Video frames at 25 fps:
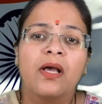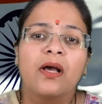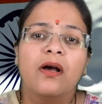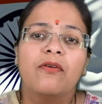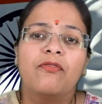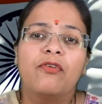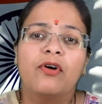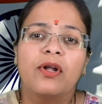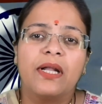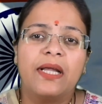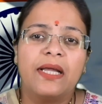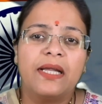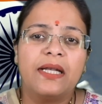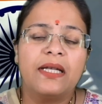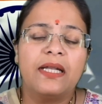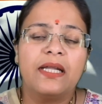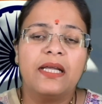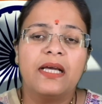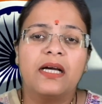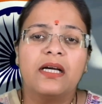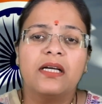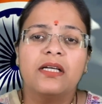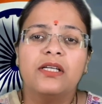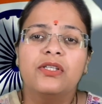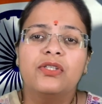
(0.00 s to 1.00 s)
For
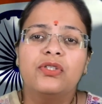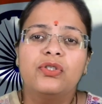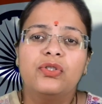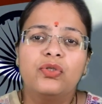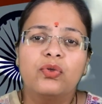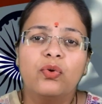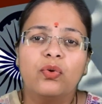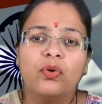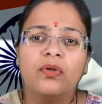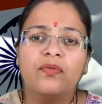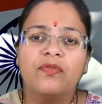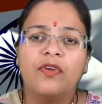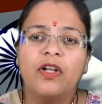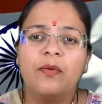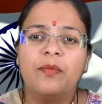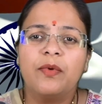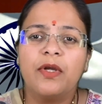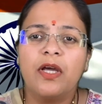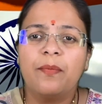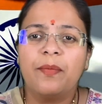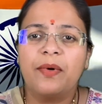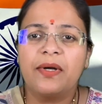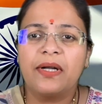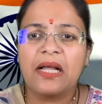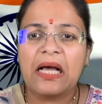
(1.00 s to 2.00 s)
India, June will be a
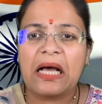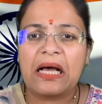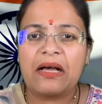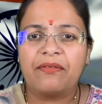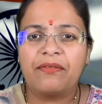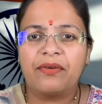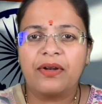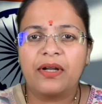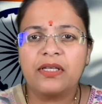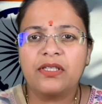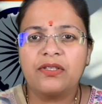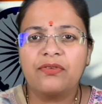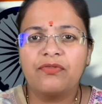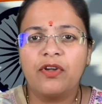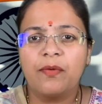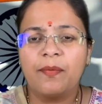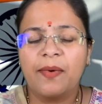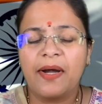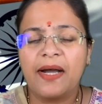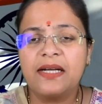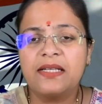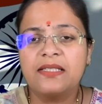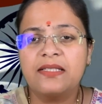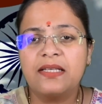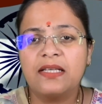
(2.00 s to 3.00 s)
bit average. We
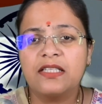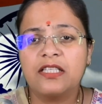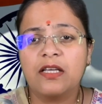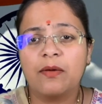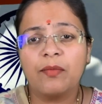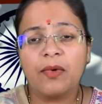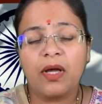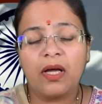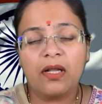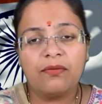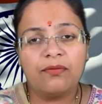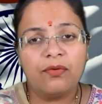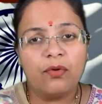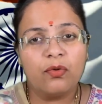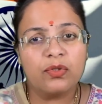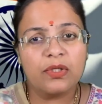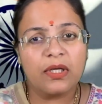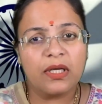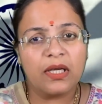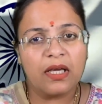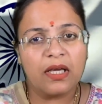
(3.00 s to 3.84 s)
might see some confusing